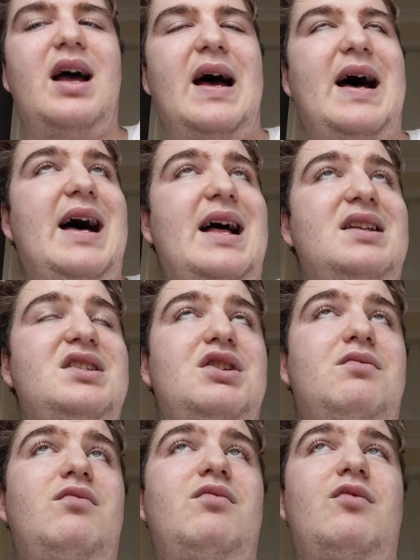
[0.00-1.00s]

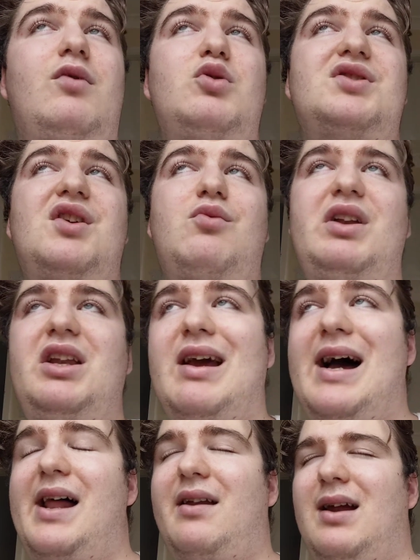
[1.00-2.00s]
And also, when
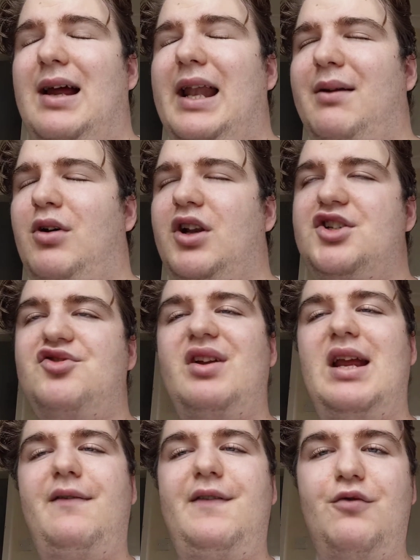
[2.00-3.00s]
you're at a
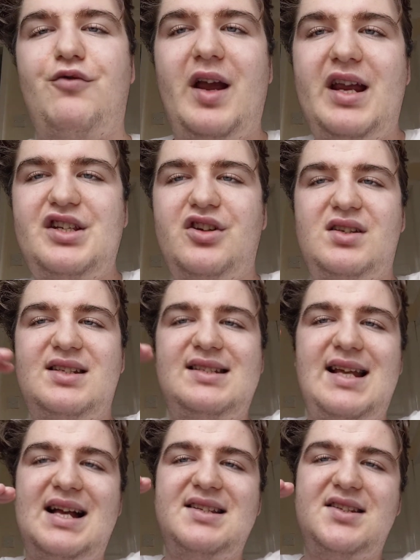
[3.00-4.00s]
monastery, if you raise your
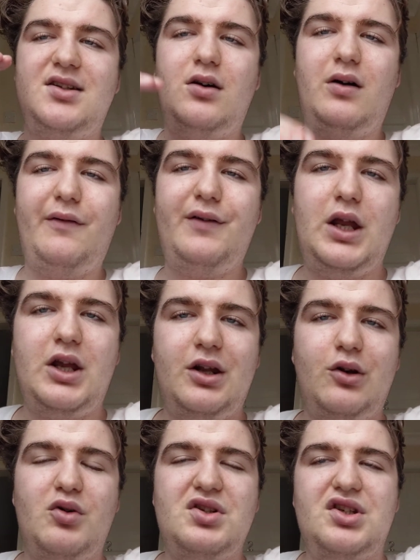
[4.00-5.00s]
stats enough, you can
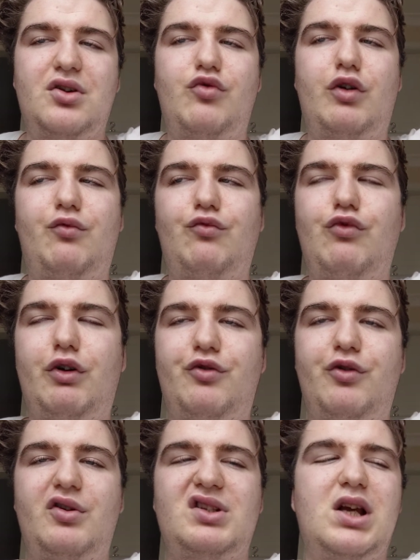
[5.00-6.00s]
also
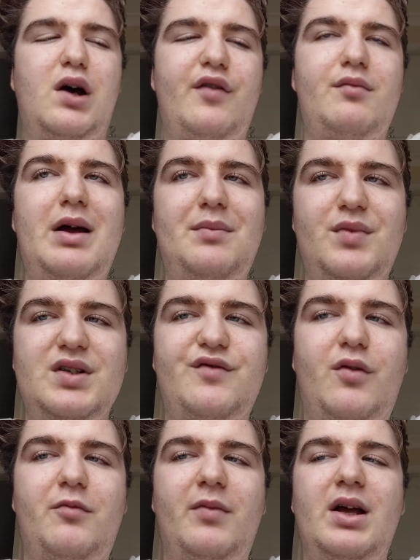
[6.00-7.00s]
recruit other members
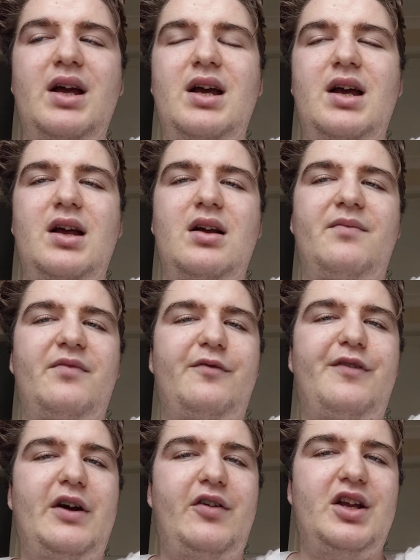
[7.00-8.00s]
from
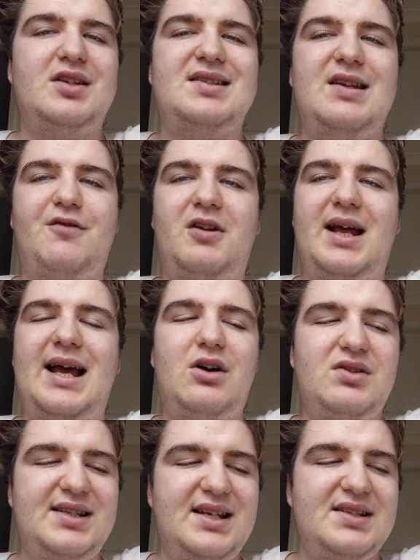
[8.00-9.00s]
various different
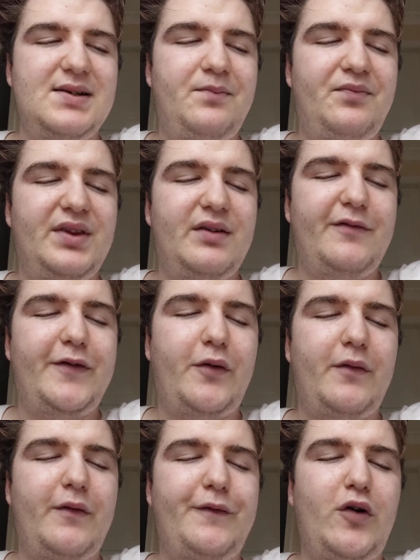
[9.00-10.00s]
houses.
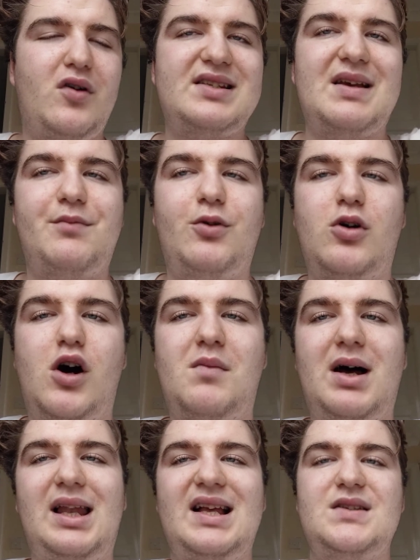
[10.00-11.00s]
For example, on
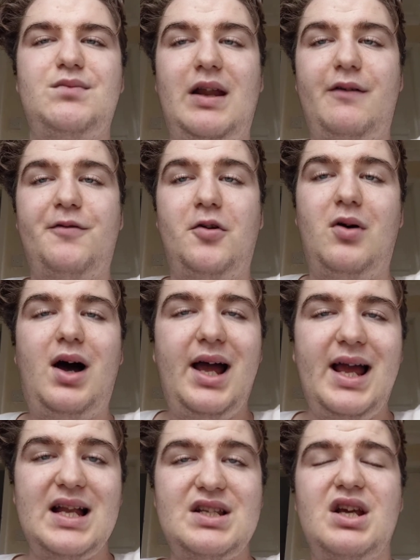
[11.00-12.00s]
my last playthrough, I
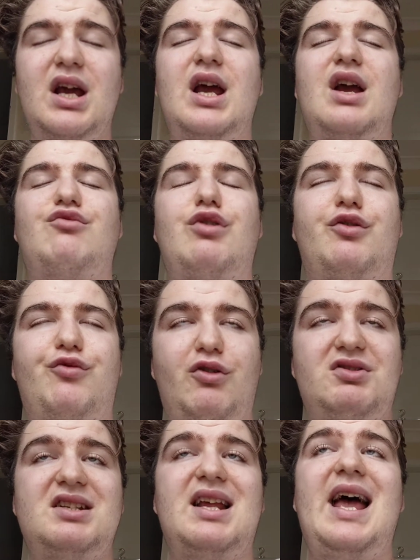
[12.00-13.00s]
had
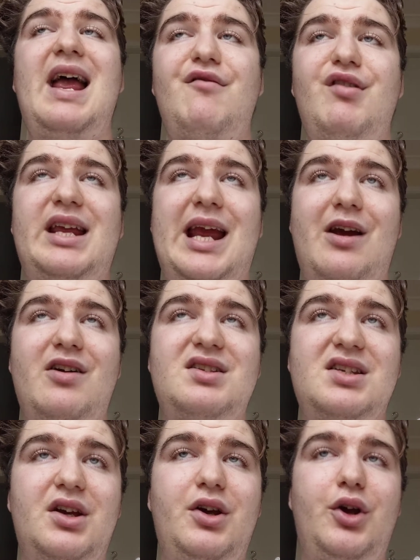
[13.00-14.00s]
recruited every
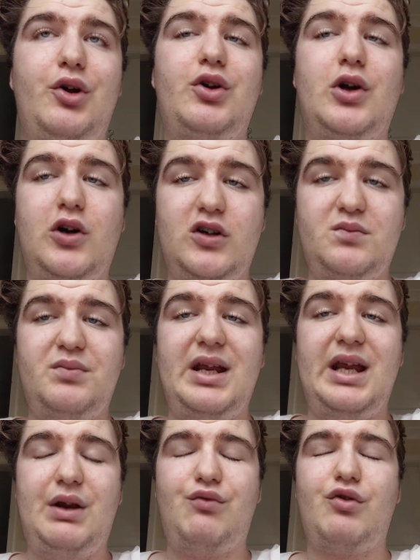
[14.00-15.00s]
character who could
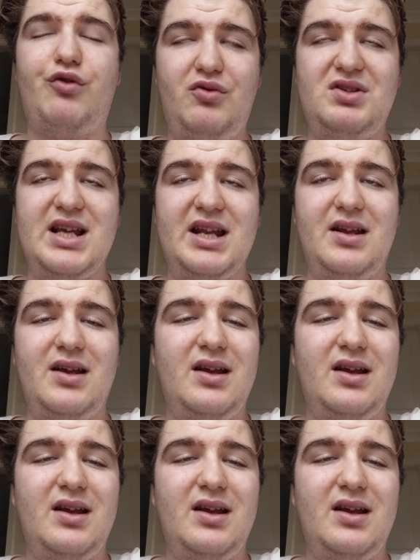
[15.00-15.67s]
be recruited,